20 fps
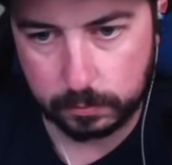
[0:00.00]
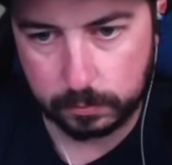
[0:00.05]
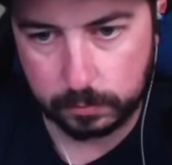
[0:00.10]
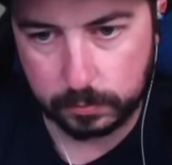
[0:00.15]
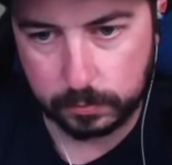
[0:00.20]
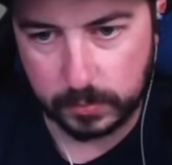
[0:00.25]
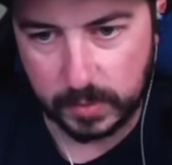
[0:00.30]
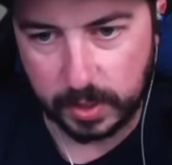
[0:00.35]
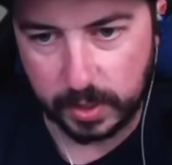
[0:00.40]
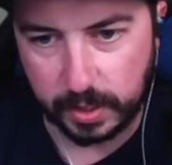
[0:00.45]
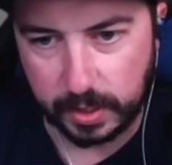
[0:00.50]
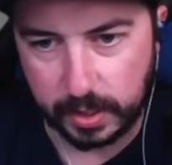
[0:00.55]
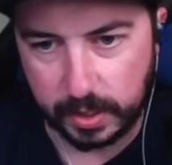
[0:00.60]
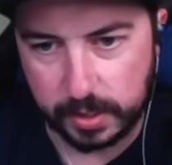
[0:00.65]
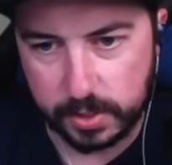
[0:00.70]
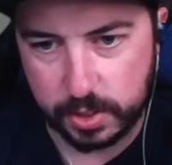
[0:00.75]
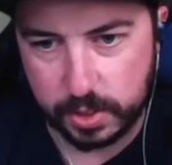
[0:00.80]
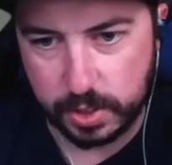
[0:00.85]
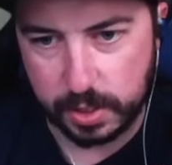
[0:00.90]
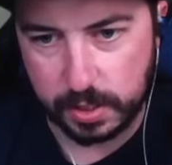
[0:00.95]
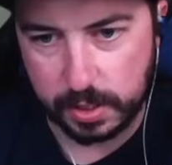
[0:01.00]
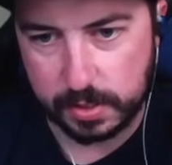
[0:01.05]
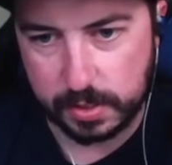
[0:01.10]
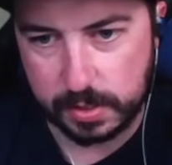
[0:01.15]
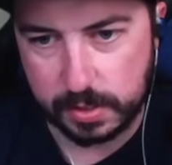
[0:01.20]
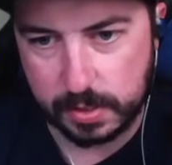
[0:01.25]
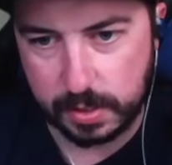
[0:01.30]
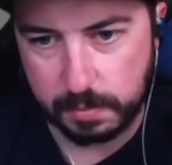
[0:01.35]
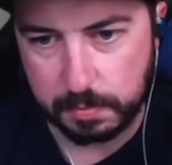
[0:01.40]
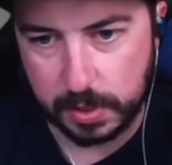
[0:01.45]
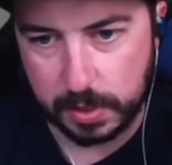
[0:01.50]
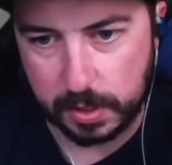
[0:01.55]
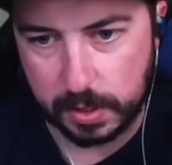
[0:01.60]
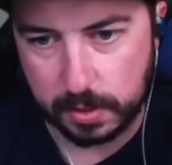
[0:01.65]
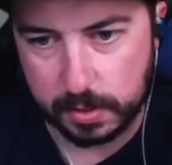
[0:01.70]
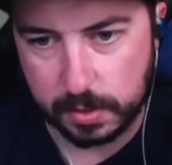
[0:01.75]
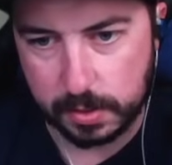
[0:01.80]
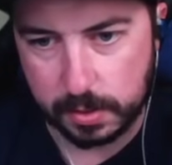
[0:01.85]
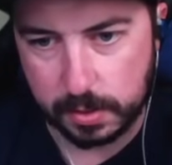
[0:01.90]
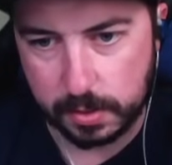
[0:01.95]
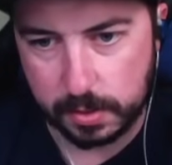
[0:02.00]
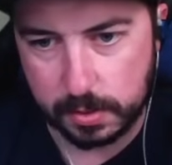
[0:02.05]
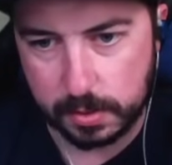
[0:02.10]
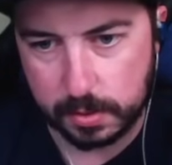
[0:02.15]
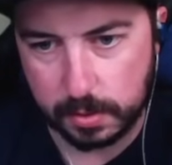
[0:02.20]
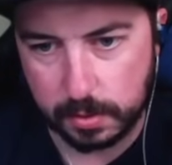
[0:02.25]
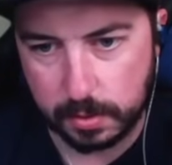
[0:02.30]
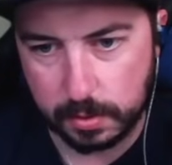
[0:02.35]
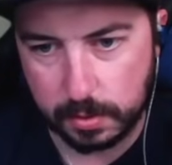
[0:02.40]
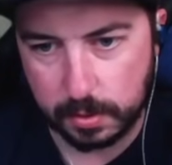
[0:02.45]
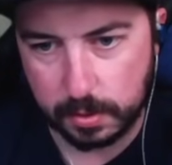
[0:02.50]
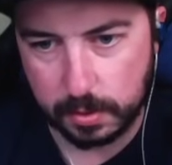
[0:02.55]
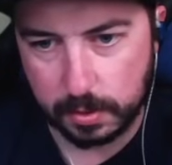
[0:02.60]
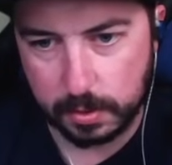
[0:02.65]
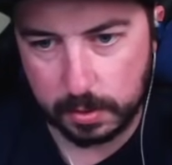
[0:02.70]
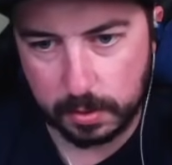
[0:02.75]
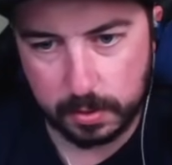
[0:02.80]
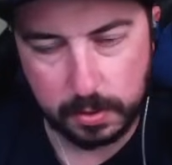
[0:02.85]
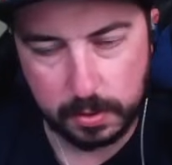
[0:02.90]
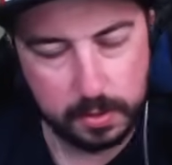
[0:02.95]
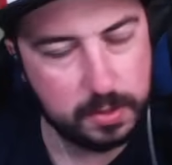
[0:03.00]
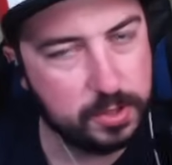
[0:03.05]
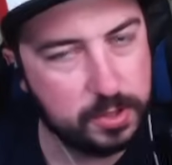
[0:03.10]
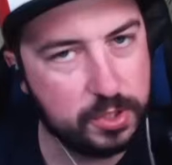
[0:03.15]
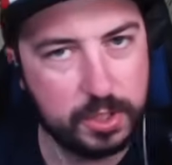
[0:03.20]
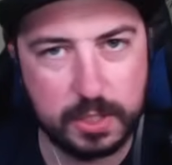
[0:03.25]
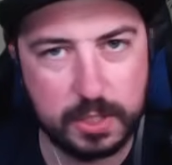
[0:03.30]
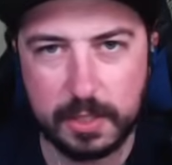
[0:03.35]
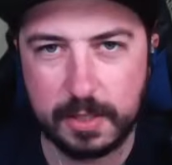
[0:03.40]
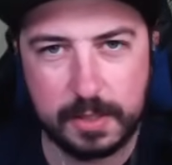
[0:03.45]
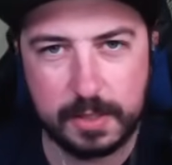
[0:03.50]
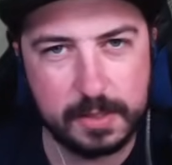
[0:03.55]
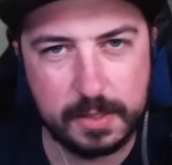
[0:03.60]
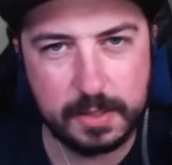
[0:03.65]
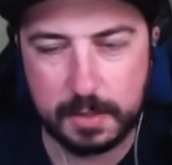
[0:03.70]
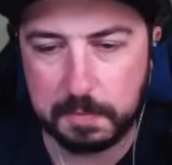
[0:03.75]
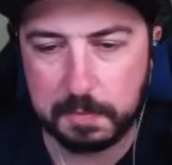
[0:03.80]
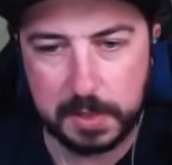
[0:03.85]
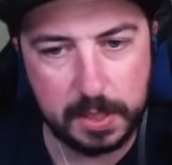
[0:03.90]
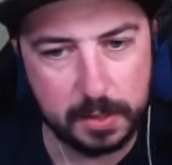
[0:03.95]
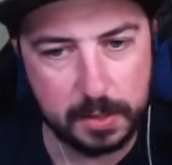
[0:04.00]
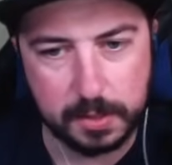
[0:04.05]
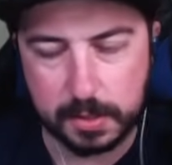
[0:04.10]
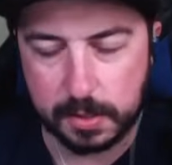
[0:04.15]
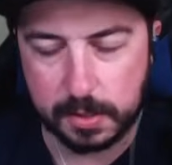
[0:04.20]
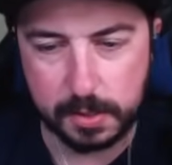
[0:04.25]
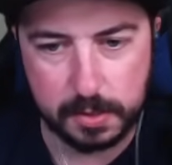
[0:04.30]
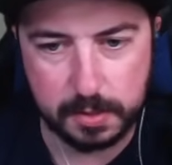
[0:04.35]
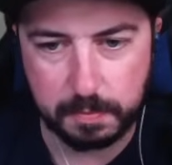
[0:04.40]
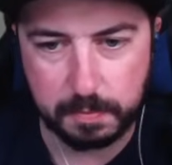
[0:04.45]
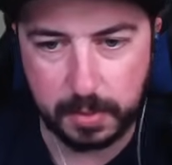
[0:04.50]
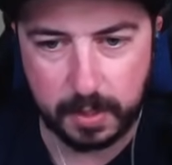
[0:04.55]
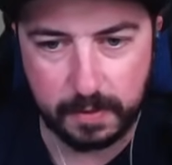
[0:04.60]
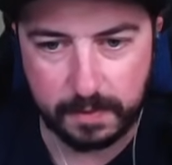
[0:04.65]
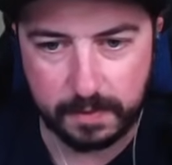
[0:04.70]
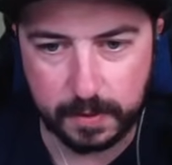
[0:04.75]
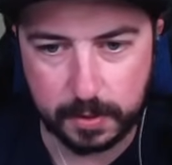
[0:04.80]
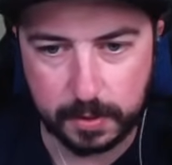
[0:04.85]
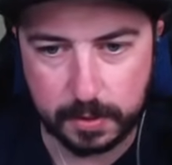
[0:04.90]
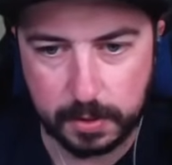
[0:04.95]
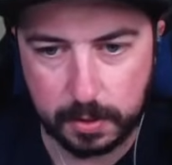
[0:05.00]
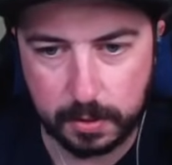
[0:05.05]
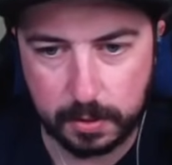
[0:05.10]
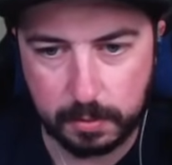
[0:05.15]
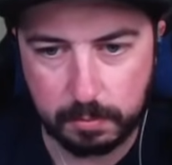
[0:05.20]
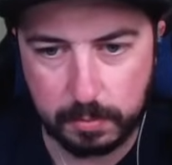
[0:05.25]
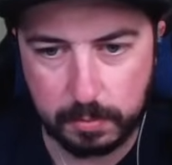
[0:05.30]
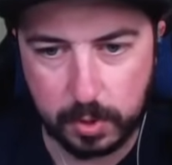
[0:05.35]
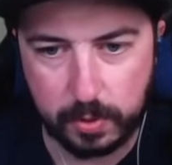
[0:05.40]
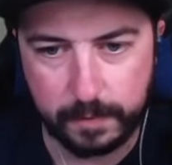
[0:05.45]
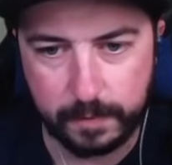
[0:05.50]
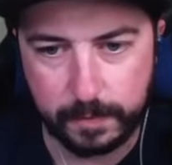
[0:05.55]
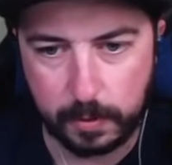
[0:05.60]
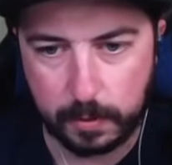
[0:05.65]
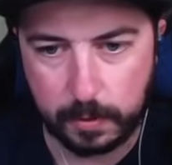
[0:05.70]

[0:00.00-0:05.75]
Look at that cheeksy peeksies. Cheeksy peeksies. Perfect. Beautiful.